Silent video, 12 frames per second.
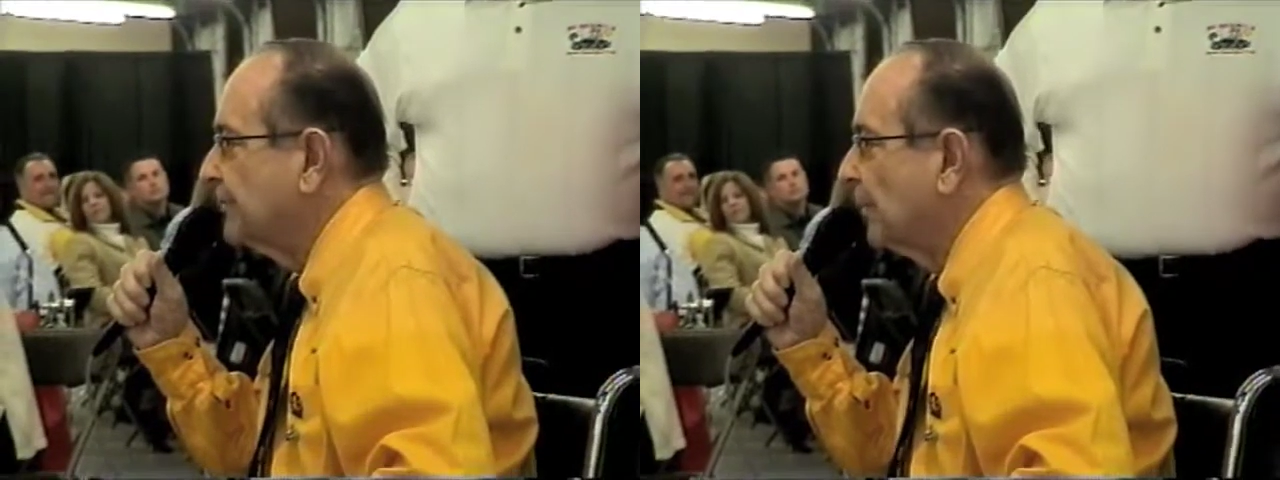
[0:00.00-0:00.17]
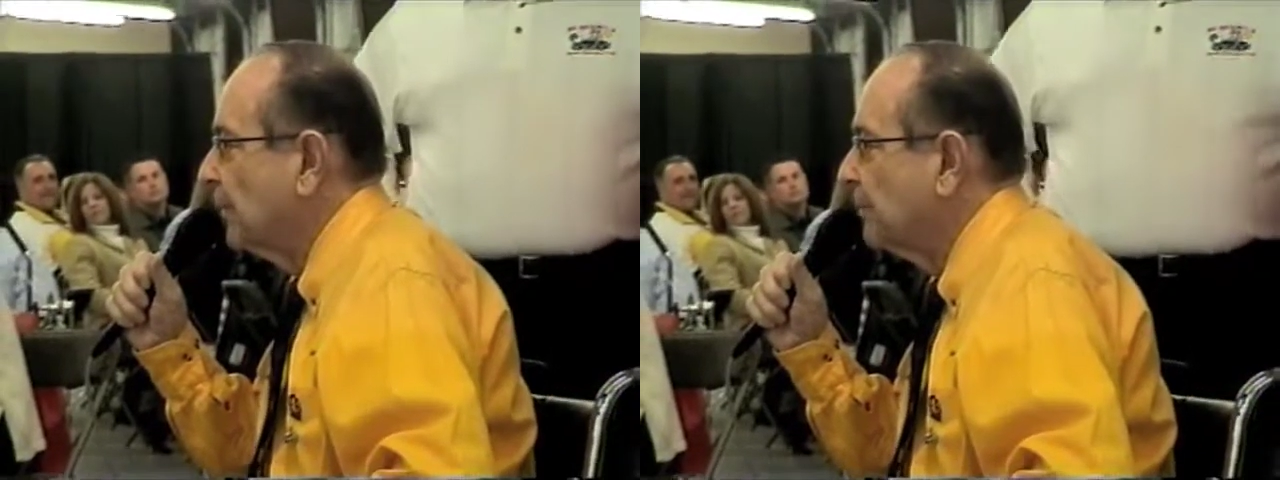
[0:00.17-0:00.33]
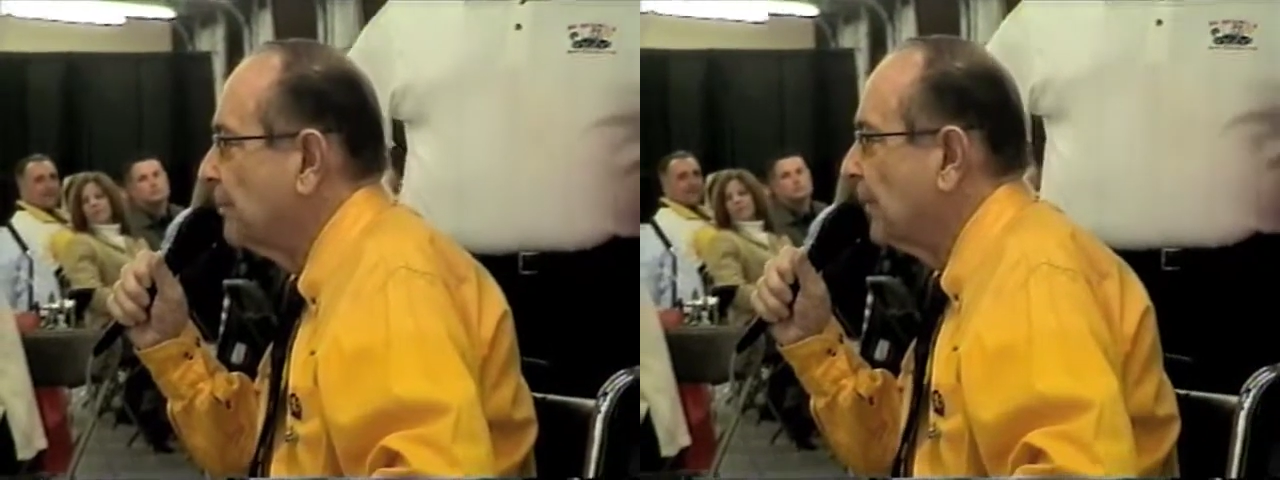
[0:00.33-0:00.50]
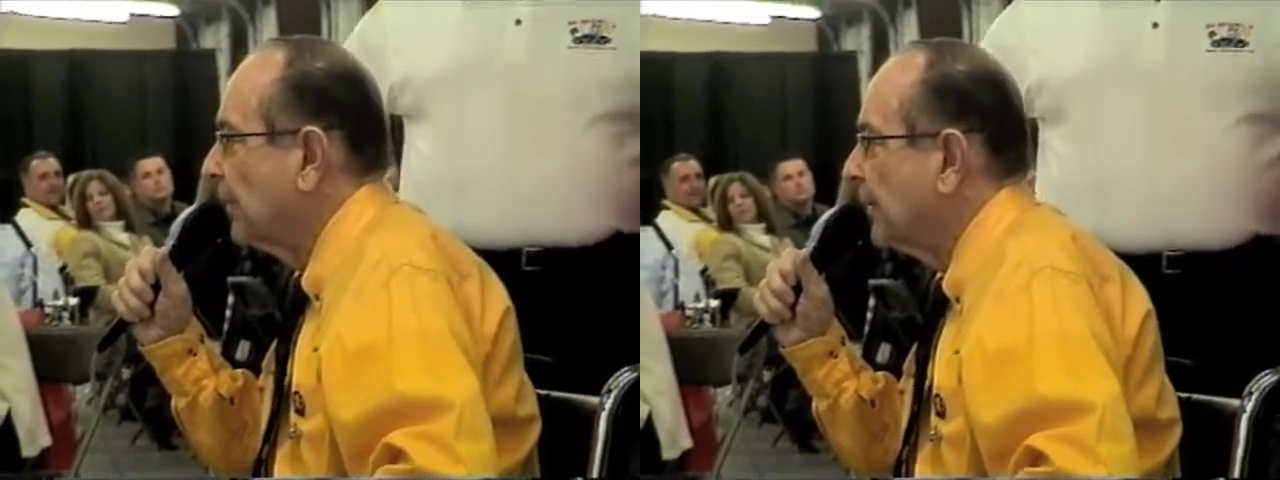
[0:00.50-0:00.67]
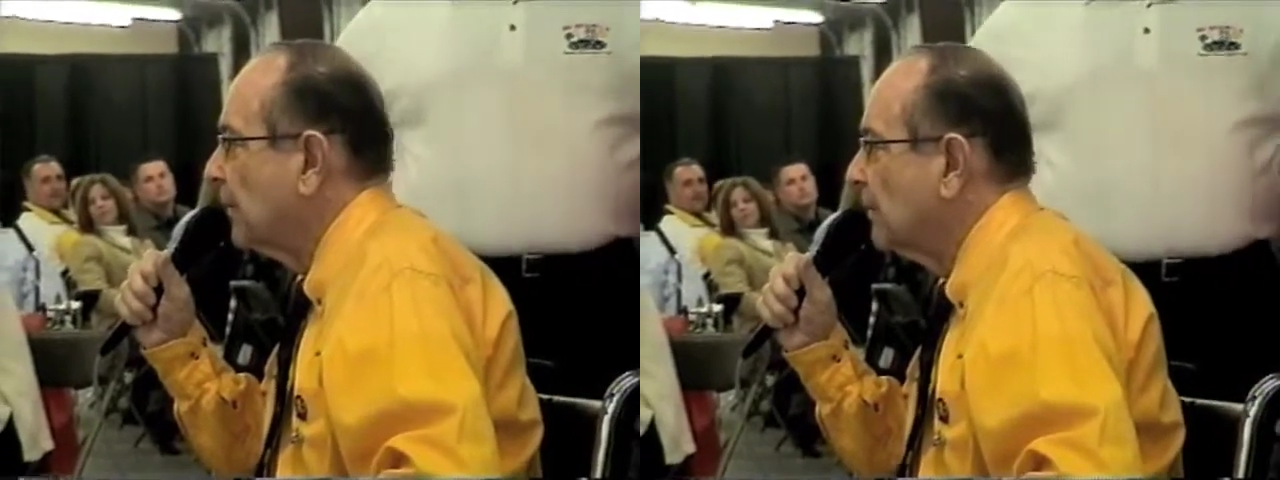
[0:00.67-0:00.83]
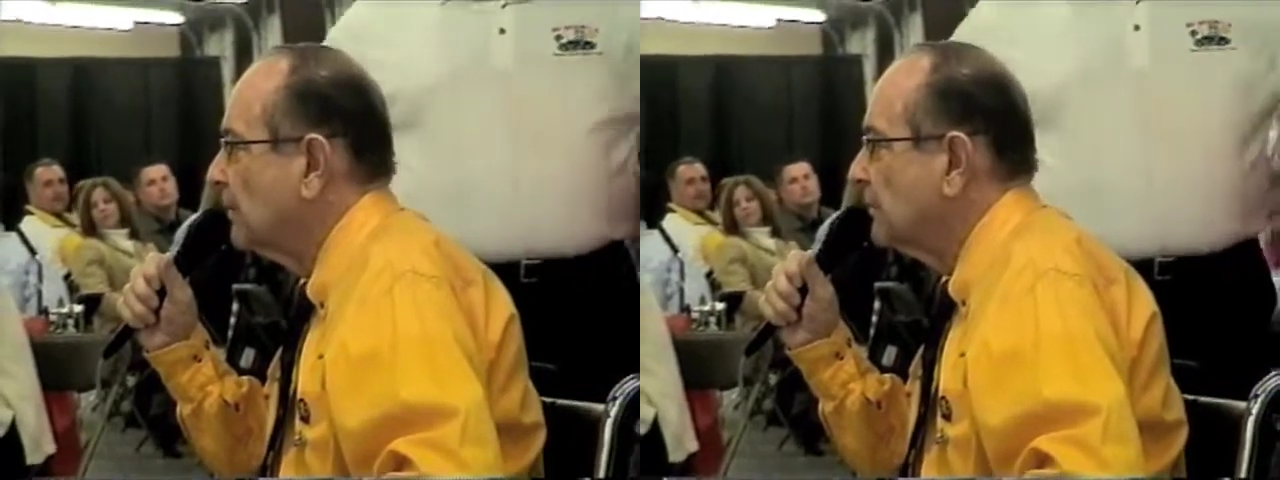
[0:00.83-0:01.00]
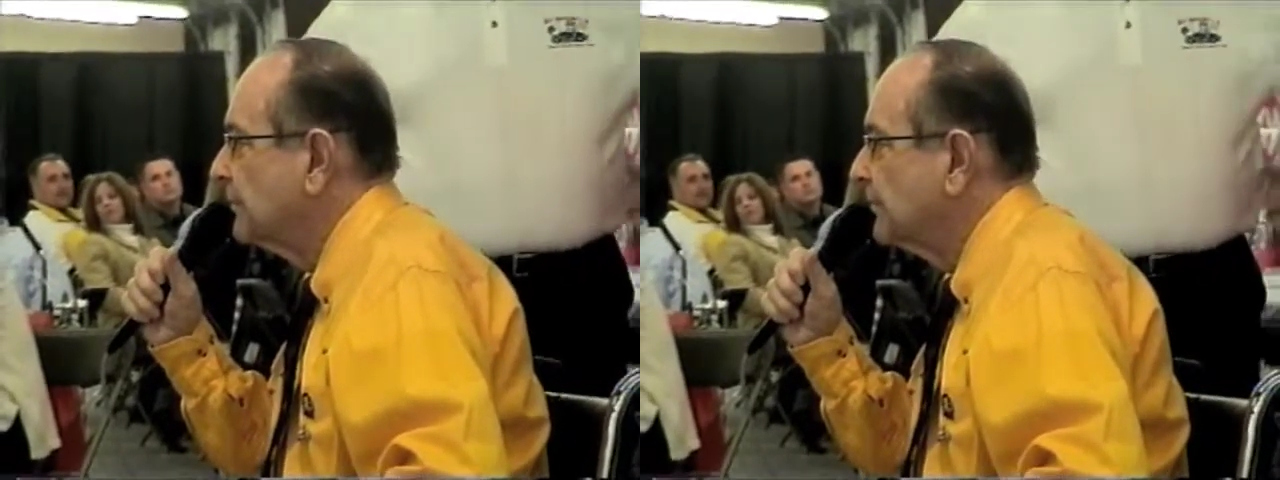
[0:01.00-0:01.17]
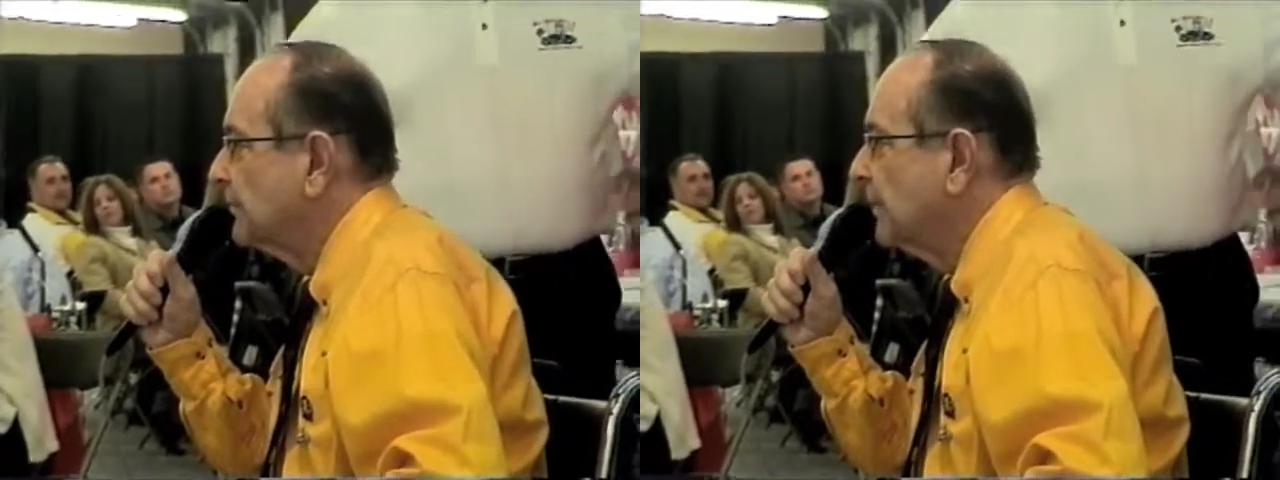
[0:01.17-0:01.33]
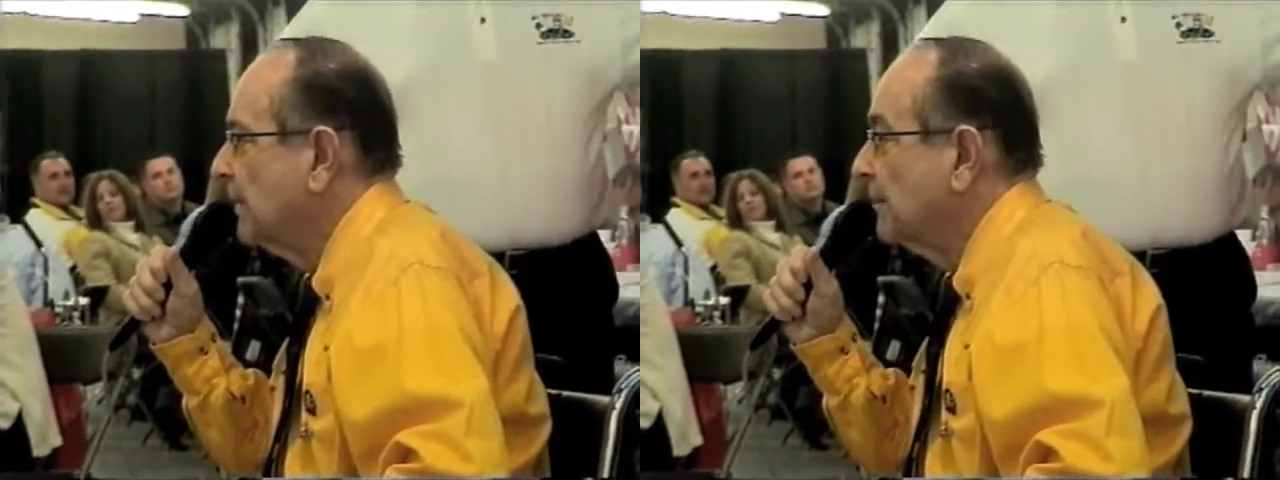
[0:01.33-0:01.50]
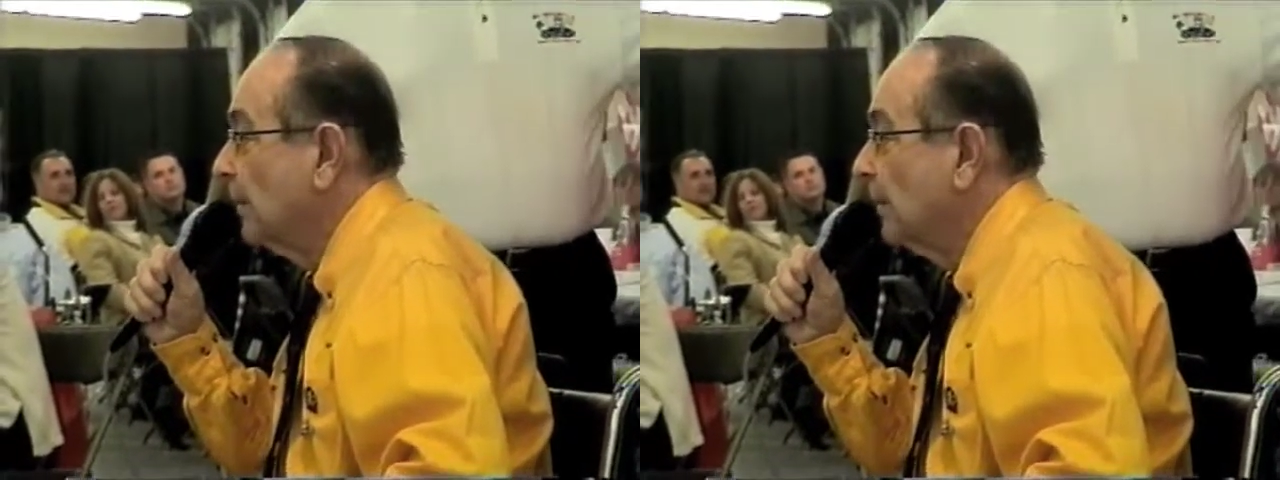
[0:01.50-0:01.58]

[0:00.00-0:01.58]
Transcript: some with bullet holes.